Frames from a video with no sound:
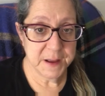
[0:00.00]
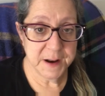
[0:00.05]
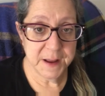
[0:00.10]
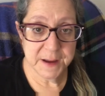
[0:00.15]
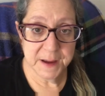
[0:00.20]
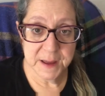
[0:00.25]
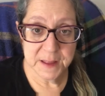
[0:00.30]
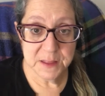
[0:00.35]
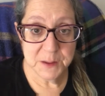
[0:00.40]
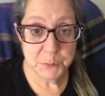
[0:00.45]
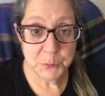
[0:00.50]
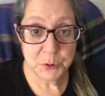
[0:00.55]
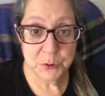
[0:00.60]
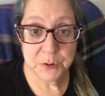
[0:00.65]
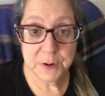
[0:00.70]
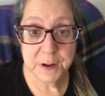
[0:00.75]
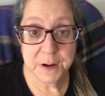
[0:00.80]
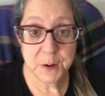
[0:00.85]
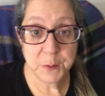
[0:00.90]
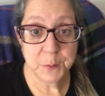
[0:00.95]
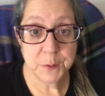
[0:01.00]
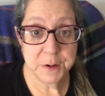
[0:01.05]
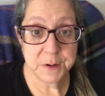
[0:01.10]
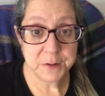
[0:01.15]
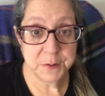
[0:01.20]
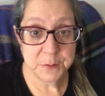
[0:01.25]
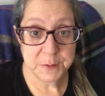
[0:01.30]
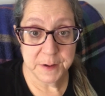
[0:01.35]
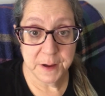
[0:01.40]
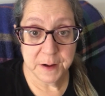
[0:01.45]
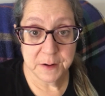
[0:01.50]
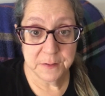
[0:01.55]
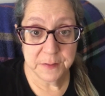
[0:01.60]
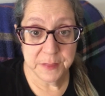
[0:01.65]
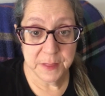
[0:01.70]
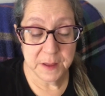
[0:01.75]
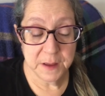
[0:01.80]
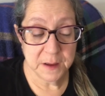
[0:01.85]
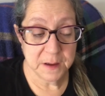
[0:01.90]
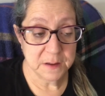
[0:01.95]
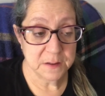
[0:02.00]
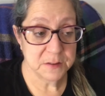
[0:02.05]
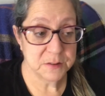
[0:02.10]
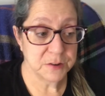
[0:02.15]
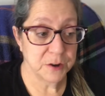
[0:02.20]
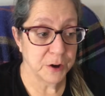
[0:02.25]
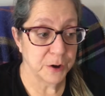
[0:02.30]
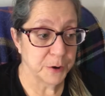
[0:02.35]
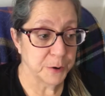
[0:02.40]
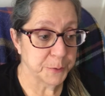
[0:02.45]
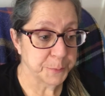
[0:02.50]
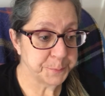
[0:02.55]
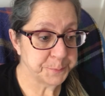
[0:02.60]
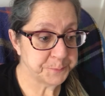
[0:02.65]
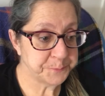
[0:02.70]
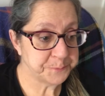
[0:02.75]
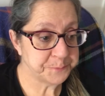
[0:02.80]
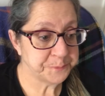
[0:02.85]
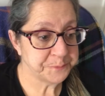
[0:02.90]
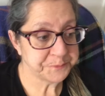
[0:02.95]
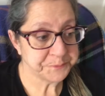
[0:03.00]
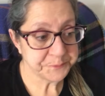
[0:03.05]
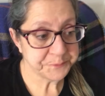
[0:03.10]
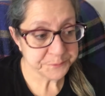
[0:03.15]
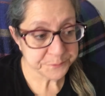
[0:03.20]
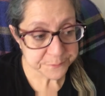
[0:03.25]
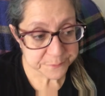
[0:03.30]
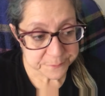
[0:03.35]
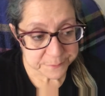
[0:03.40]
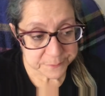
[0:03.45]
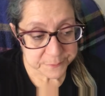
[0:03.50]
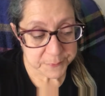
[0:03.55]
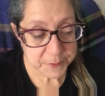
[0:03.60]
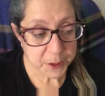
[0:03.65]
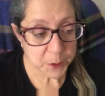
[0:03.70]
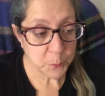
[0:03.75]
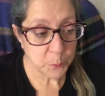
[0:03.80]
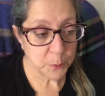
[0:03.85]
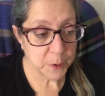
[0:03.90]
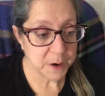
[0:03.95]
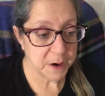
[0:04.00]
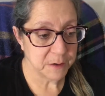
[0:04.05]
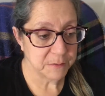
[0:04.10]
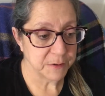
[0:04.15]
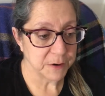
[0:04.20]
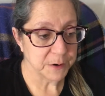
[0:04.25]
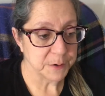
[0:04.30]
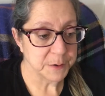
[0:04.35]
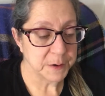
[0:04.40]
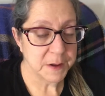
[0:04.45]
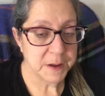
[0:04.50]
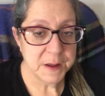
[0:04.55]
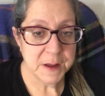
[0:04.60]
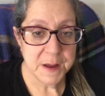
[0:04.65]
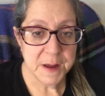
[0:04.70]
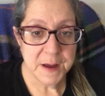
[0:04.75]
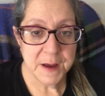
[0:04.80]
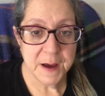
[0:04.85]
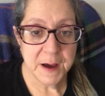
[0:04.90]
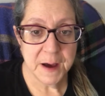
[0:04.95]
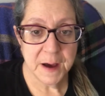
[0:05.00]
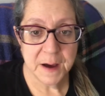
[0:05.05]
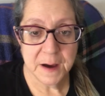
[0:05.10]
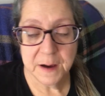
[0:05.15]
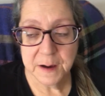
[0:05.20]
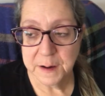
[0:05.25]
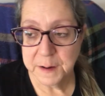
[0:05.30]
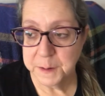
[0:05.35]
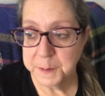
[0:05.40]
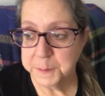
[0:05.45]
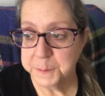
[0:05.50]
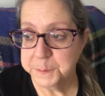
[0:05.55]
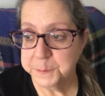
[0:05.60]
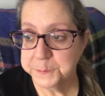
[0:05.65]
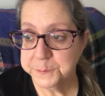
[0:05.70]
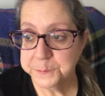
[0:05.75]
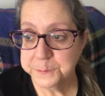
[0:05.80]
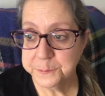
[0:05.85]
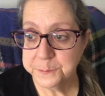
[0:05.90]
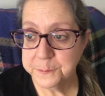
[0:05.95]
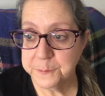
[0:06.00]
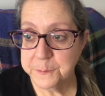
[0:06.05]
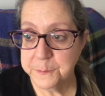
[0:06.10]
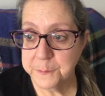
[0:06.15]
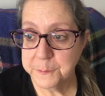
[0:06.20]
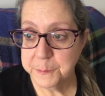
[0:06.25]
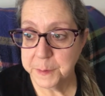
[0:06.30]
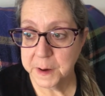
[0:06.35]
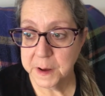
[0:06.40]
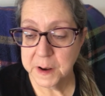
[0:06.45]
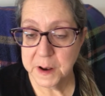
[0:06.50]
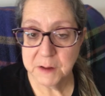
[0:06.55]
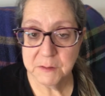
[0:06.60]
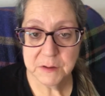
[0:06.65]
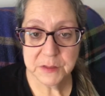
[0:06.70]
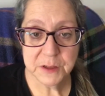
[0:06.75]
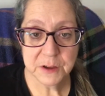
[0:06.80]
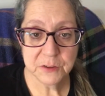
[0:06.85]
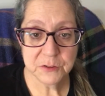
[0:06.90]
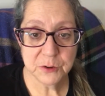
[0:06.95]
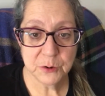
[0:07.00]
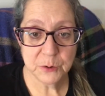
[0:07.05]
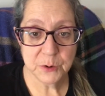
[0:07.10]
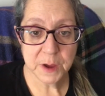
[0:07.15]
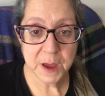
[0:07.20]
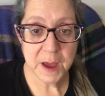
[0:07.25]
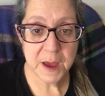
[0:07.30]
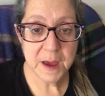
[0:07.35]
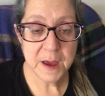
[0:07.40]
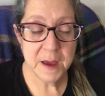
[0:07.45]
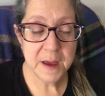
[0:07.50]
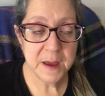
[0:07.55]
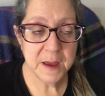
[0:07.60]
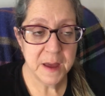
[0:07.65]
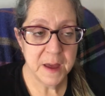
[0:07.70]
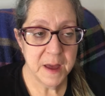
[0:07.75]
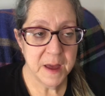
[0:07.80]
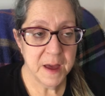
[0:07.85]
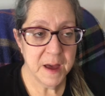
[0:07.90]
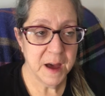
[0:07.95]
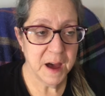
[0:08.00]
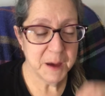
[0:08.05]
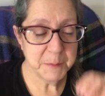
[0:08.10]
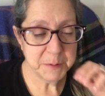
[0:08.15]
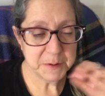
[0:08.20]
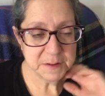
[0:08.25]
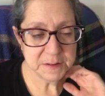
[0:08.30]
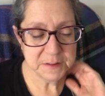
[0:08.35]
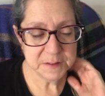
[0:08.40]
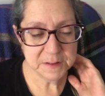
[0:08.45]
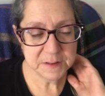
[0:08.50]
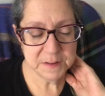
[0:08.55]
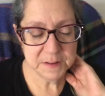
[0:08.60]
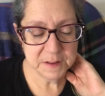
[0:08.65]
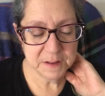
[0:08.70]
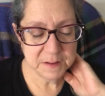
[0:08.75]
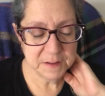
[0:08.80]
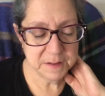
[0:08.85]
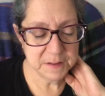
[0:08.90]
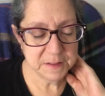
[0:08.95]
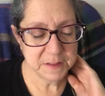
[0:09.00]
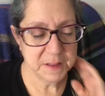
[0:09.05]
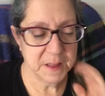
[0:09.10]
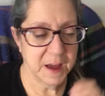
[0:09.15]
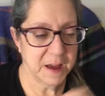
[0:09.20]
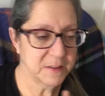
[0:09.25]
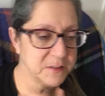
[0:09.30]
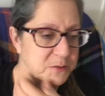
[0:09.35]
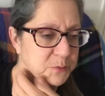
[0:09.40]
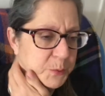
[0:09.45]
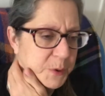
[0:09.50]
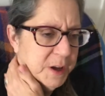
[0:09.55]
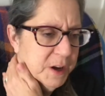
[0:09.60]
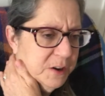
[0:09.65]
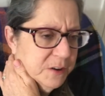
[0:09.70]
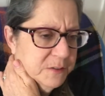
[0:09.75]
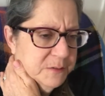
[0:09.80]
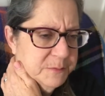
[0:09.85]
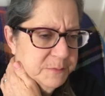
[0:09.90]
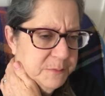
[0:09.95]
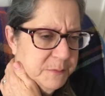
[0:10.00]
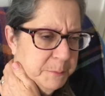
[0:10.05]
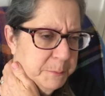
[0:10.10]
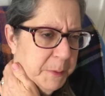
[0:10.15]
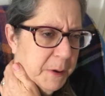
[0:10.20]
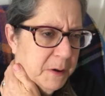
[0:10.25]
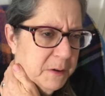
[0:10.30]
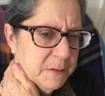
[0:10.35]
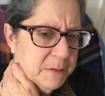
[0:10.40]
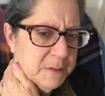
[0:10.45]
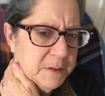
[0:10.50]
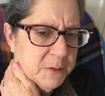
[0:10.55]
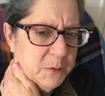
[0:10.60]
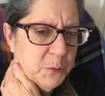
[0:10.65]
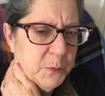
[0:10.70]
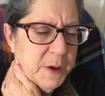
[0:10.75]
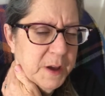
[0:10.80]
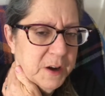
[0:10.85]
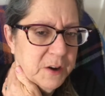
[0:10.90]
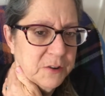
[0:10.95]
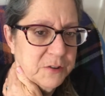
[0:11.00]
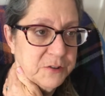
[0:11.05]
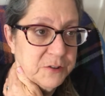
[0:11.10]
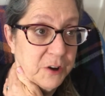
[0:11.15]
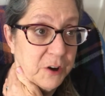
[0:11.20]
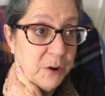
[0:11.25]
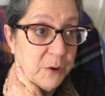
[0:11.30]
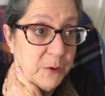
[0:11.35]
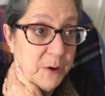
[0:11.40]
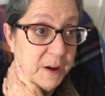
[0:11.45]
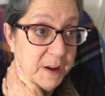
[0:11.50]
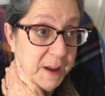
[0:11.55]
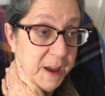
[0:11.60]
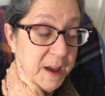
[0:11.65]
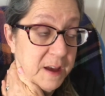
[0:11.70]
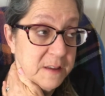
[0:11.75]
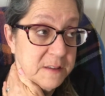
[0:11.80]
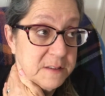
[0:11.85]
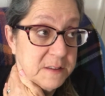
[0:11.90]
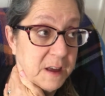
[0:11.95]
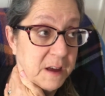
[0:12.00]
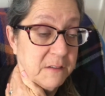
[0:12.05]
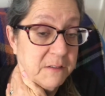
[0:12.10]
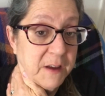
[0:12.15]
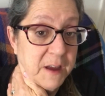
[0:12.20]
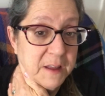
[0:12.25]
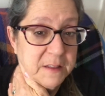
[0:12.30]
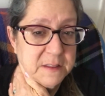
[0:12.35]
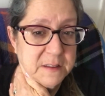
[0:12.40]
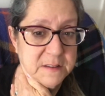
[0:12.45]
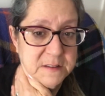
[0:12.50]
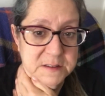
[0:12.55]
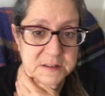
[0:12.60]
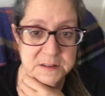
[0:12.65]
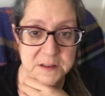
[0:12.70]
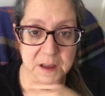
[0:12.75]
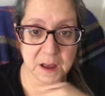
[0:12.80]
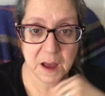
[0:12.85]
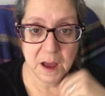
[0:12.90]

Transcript: I get in the mood, I don't want to do a darn thing, so whatever. But everything's okay. I've been, last week, about a week or so, I guess, I've had this